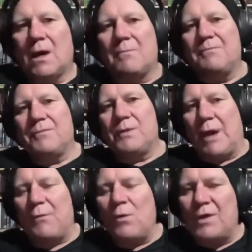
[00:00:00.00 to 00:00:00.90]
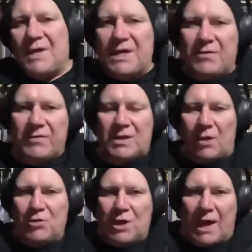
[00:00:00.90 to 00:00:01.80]
All of these are
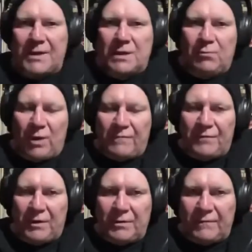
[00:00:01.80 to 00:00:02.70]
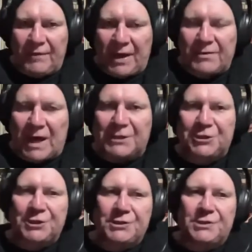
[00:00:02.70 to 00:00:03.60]
associated with the
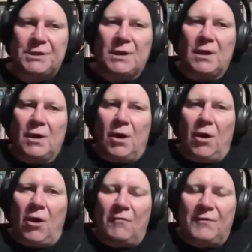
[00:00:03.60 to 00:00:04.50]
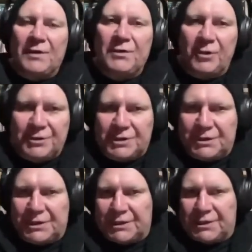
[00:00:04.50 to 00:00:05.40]
foundations of
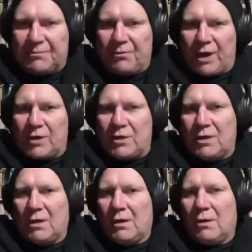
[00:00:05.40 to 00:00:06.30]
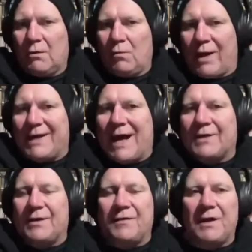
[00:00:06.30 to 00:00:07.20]
Gnosticism, which went
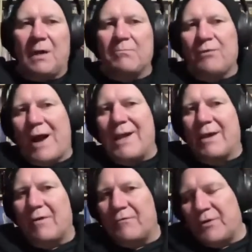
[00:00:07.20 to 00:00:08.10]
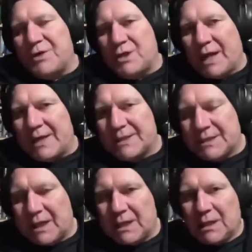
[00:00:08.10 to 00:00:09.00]
under the umbrella of
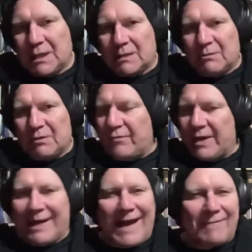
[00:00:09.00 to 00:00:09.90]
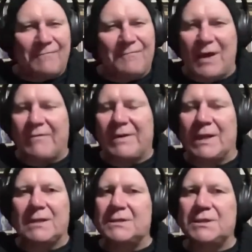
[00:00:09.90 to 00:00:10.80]
Christianity, but really had very
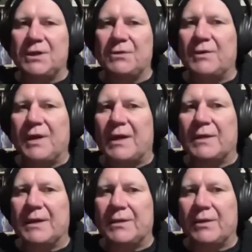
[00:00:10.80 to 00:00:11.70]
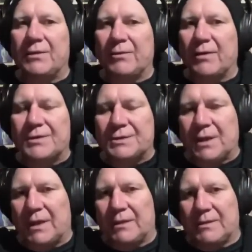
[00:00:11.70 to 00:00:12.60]
little to do with it, in all
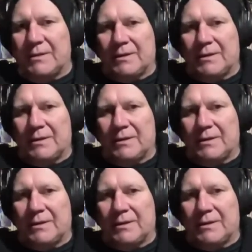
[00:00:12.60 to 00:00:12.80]
honesty.